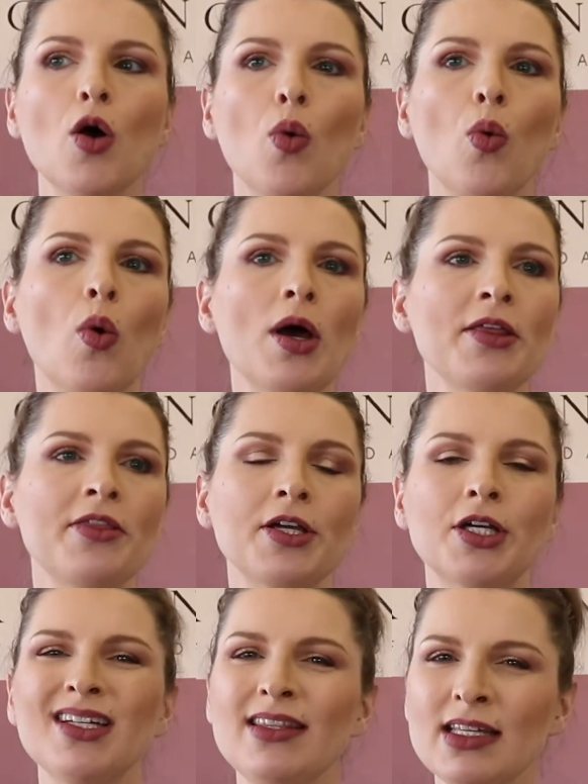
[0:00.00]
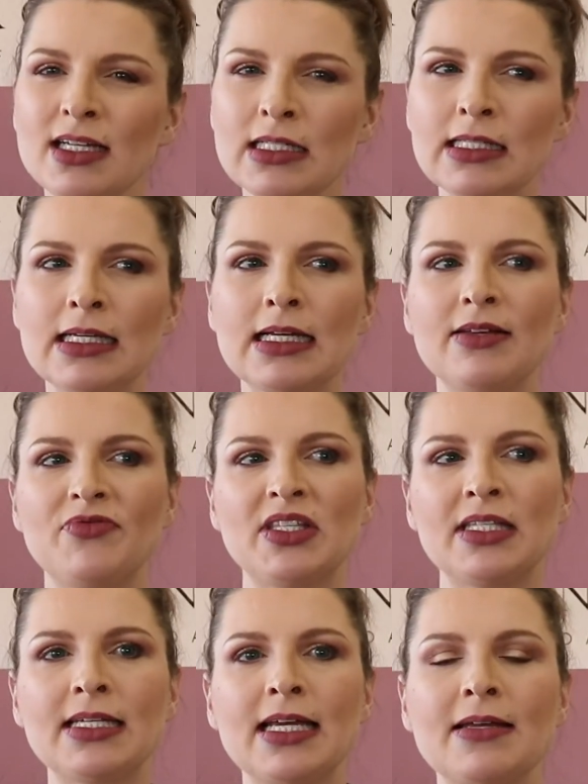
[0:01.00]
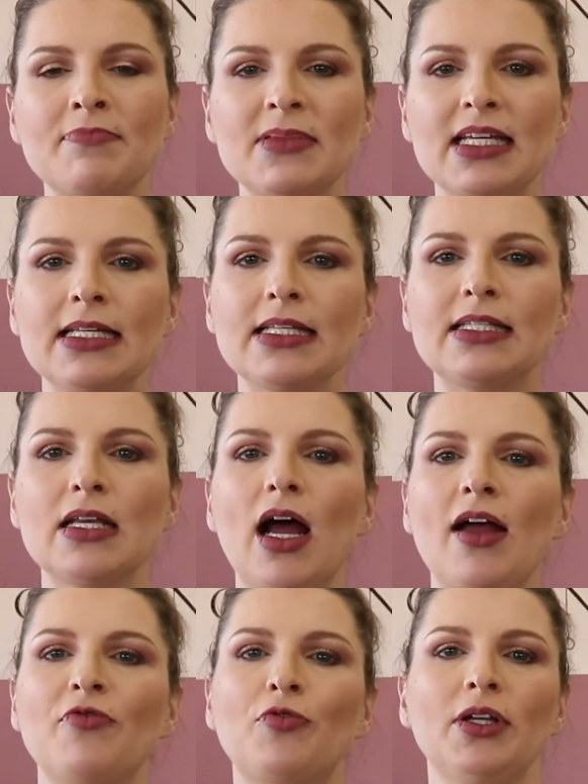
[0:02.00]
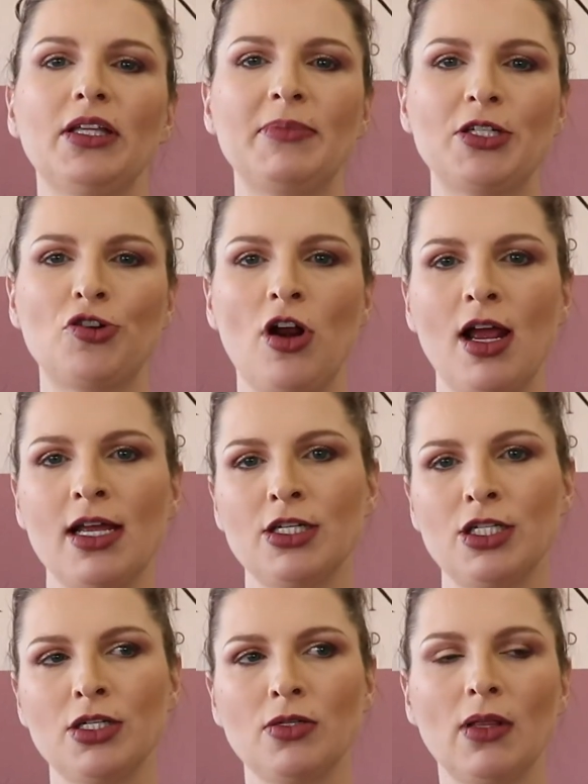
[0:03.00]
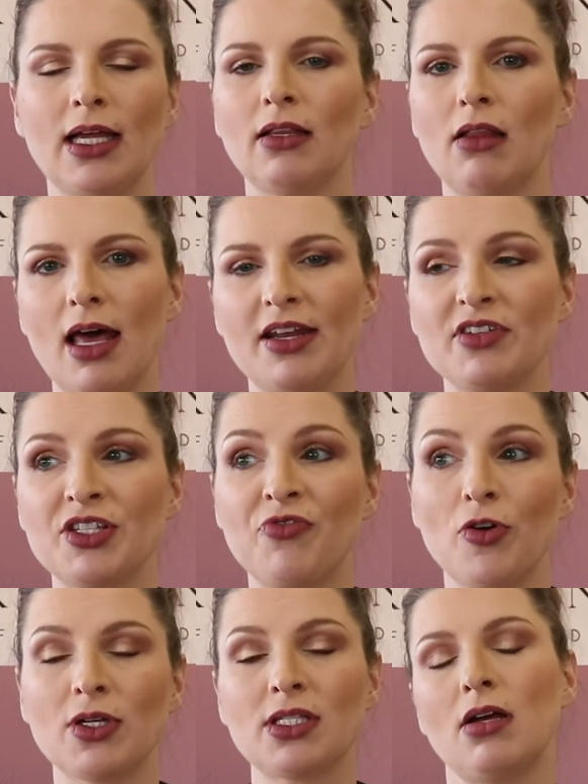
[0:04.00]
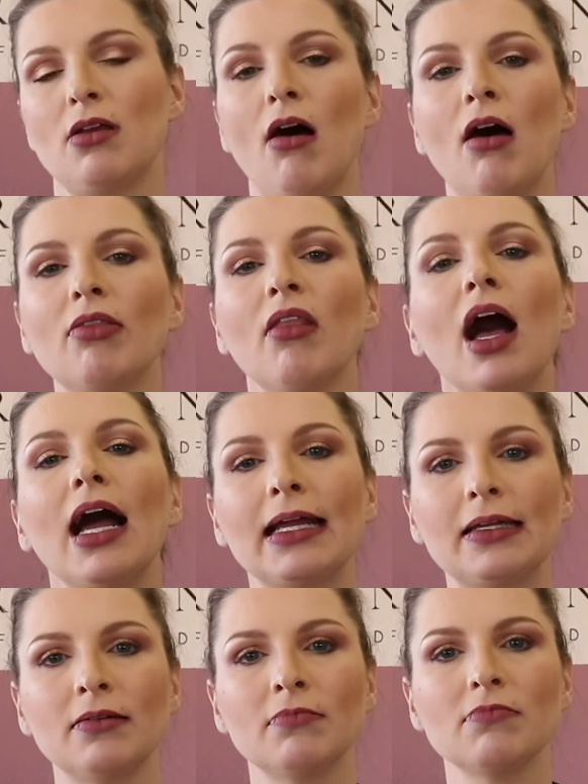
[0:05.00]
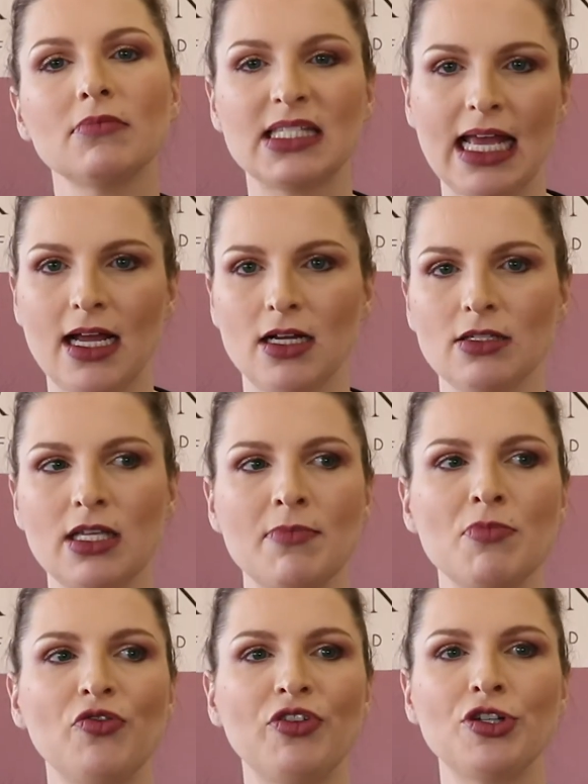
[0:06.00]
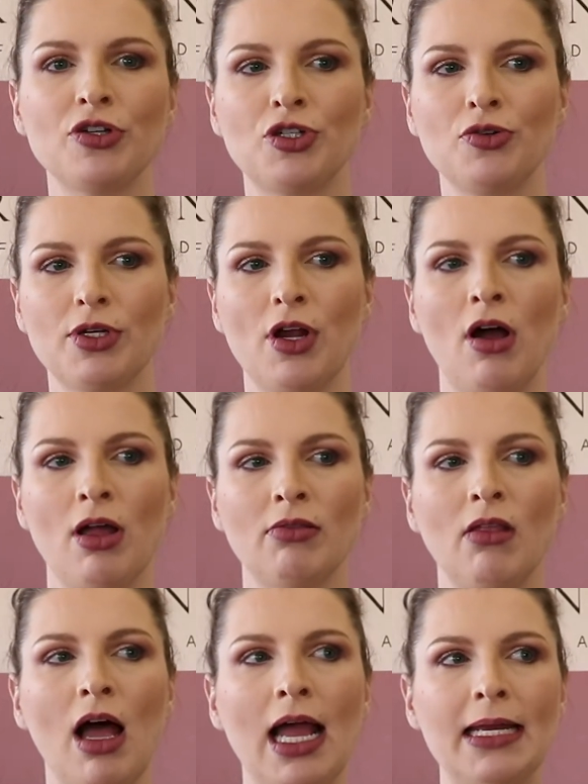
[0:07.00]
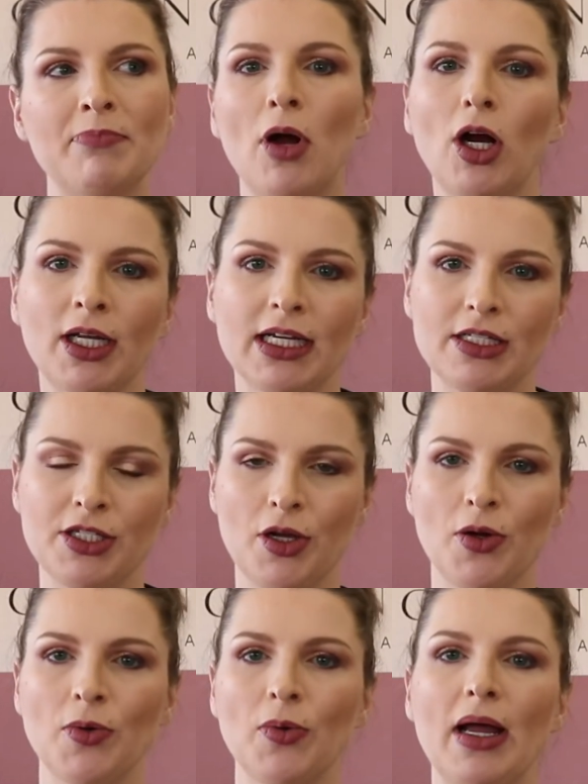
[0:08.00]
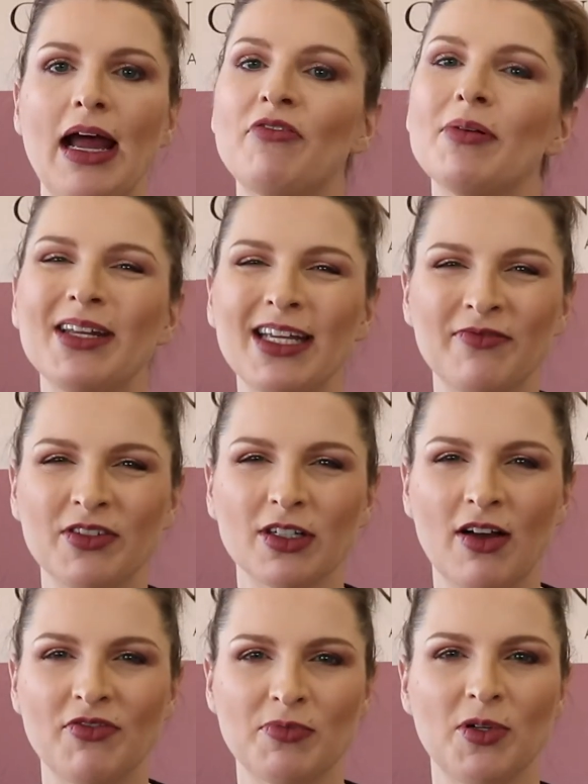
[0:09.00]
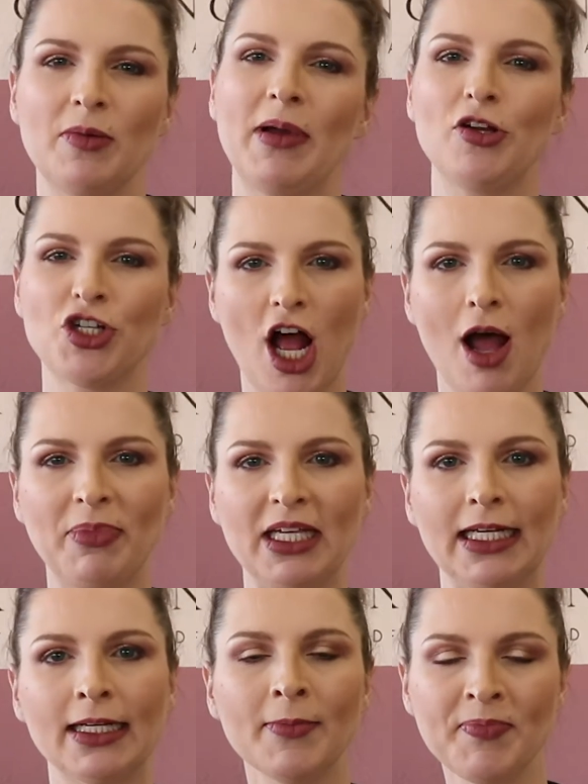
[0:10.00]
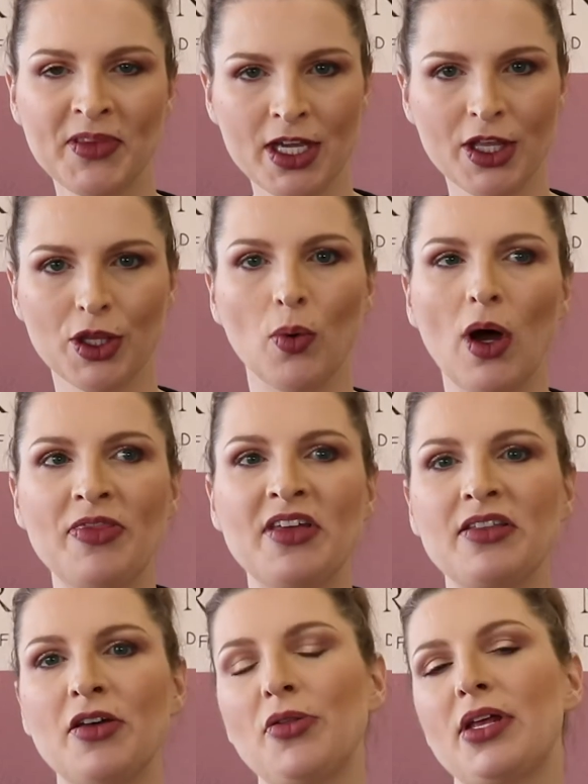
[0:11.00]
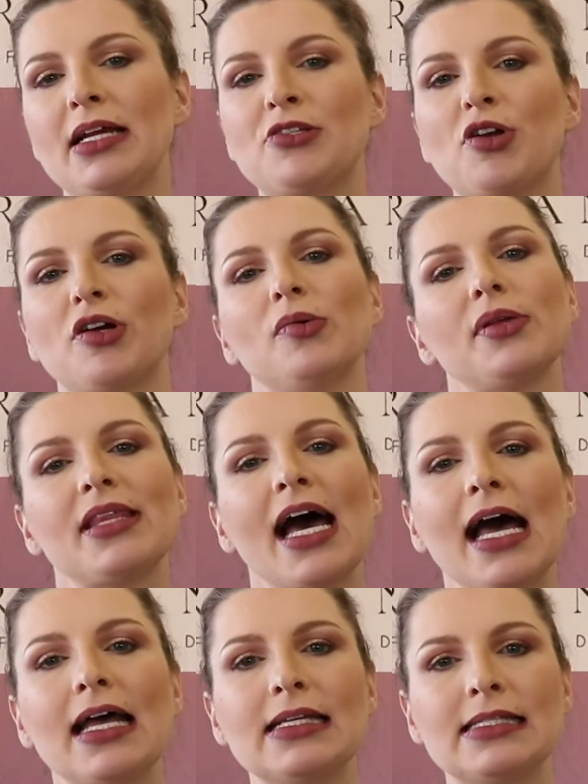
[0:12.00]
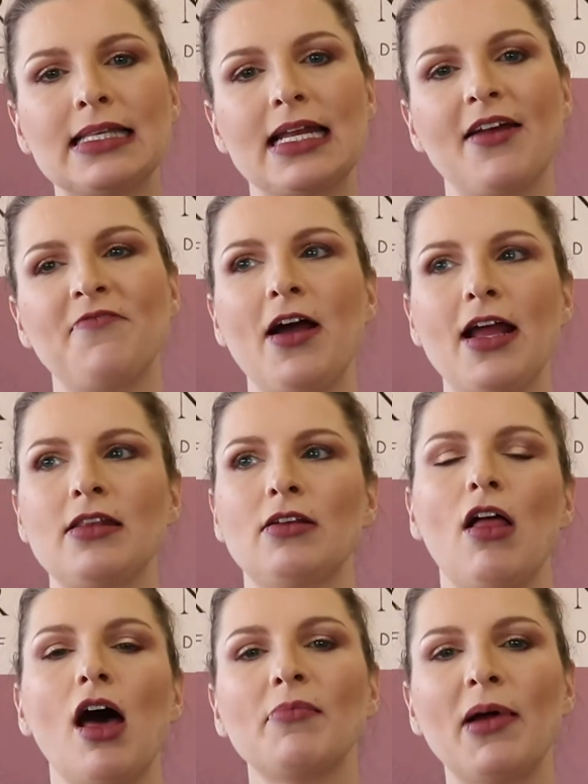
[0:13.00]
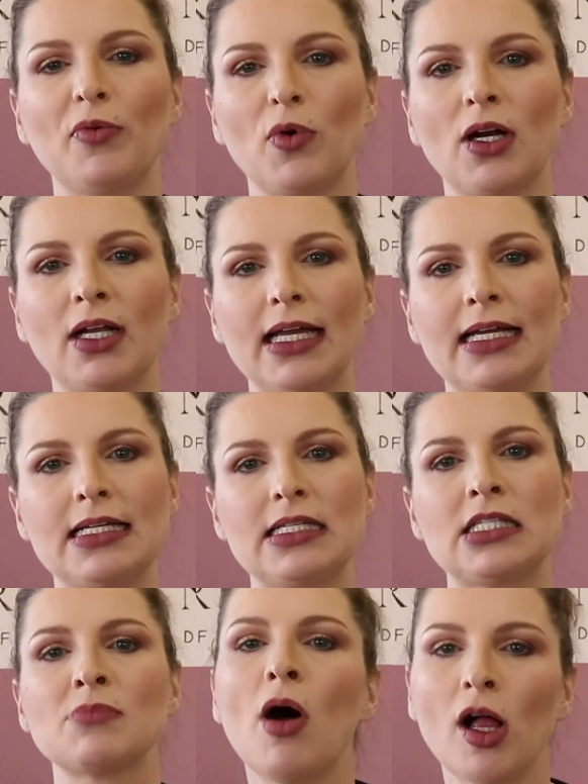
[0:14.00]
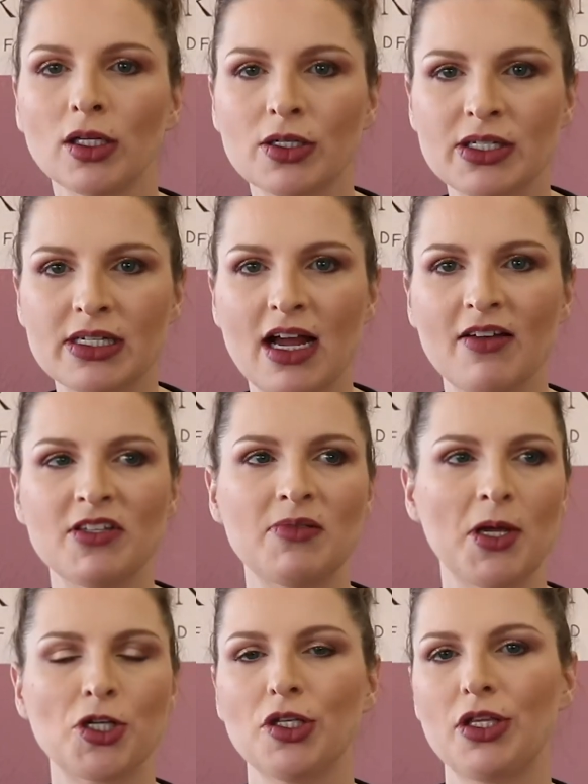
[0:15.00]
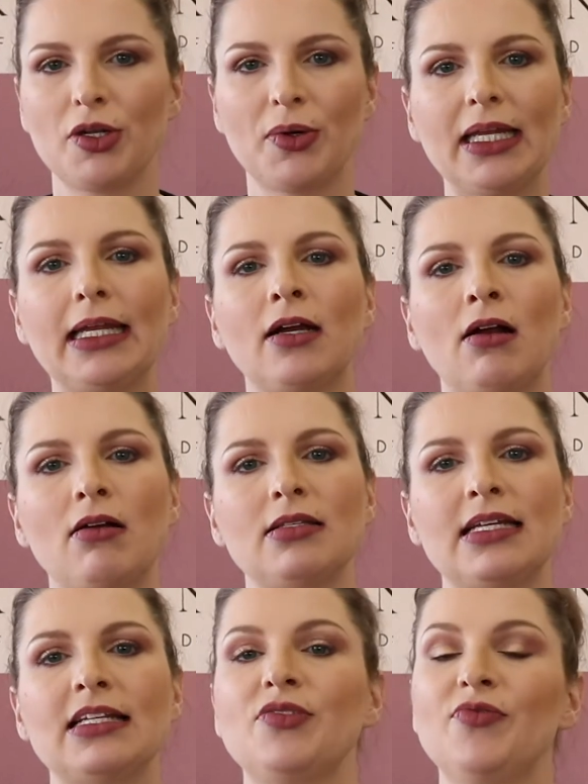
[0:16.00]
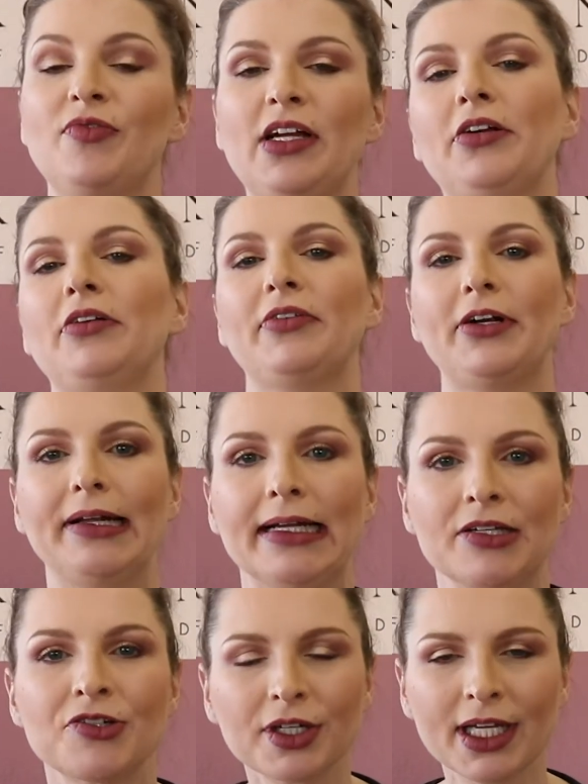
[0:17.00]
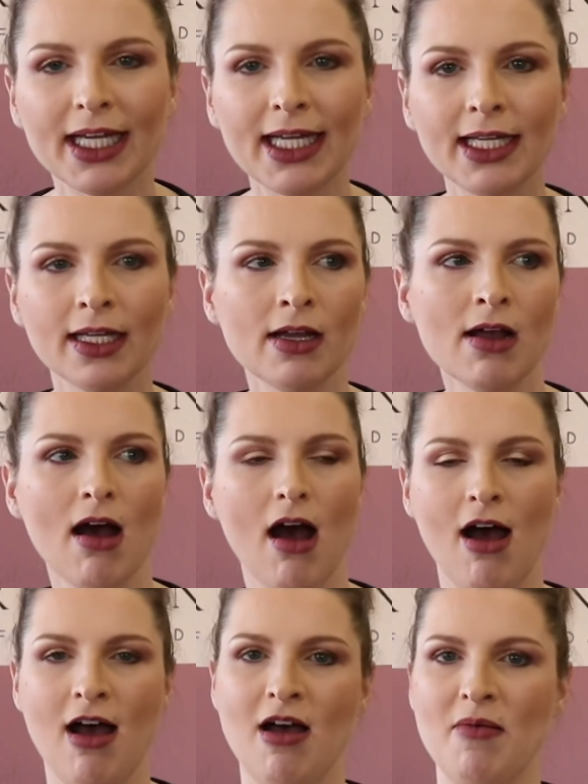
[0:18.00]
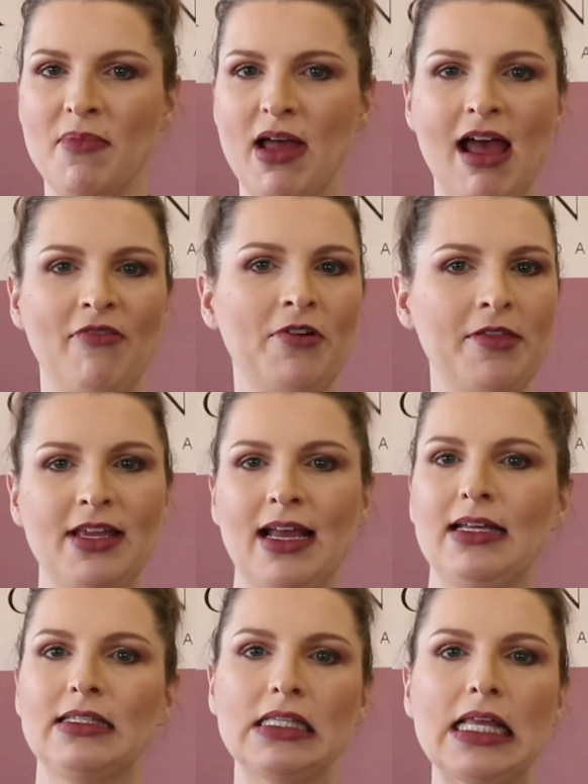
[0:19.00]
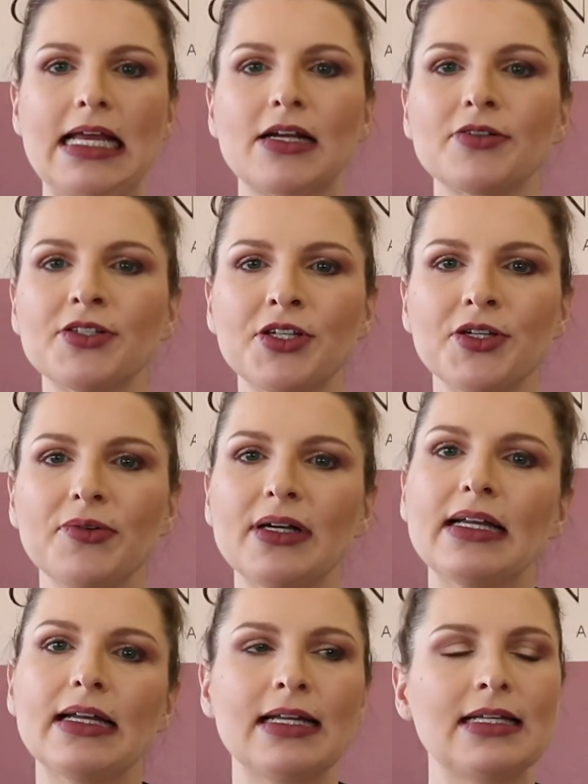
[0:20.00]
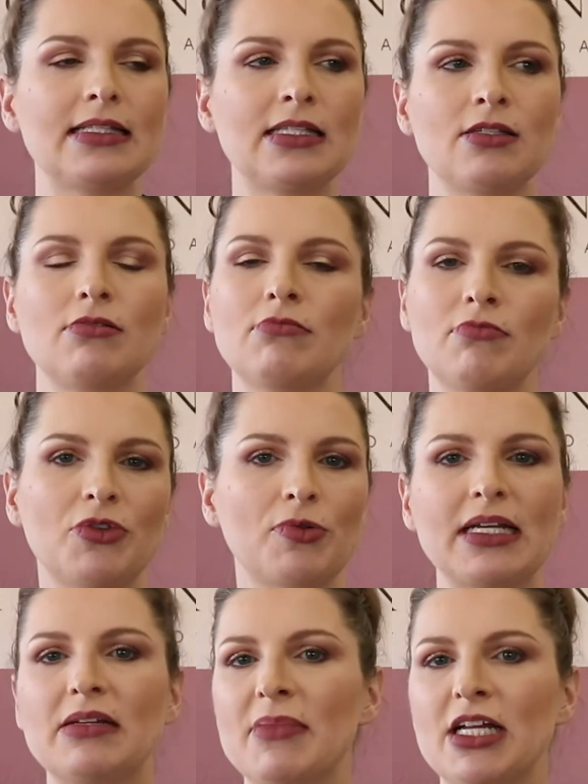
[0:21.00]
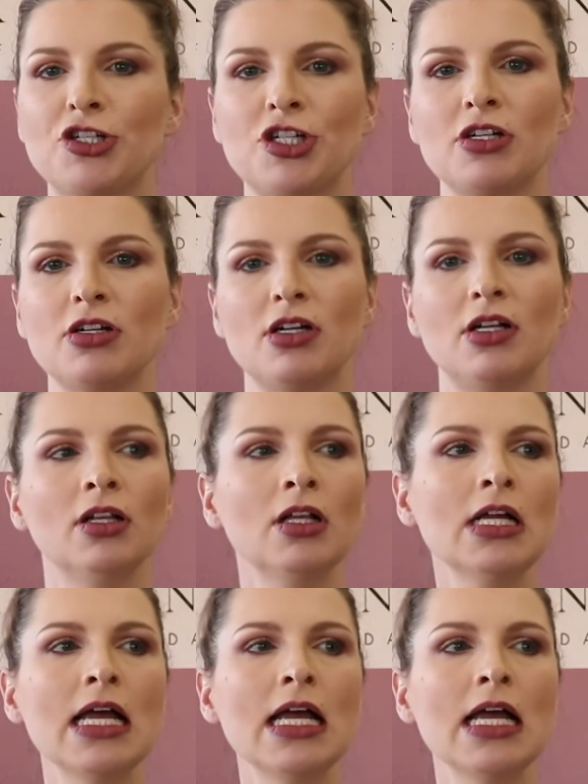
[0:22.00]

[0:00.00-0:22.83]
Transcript: one of the good things that have stemmed is I've really been trying to, like a lot of us, focus on online sales and moving to an online market so everybody can feel comfortable about shopping. The one thing though that I struggle with that is that I find a lot of my work is smaller stuff, especially the greeting cards, and it's very, very intricate. Everything has layers to it. It's three-dimensional,